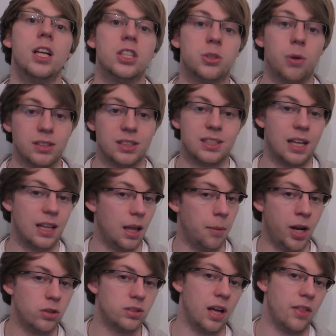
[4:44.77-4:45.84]
So as I said, let
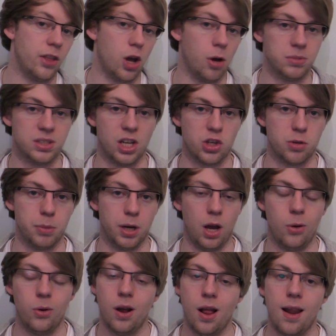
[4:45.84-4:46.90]
me know down in the comment section
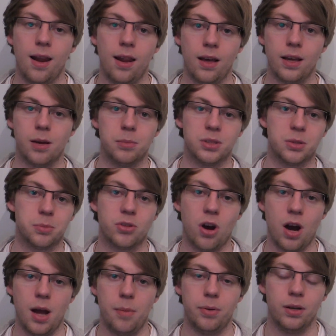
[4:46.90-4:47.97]
below. Like, comment,
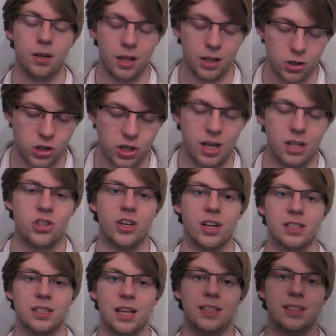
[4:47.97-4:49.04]
subscribe, and I should catch you
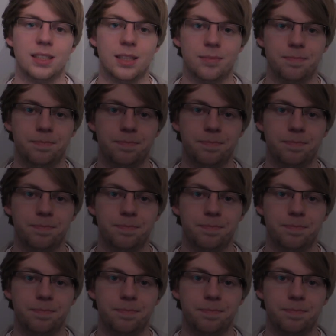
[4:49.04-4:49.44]
guys later.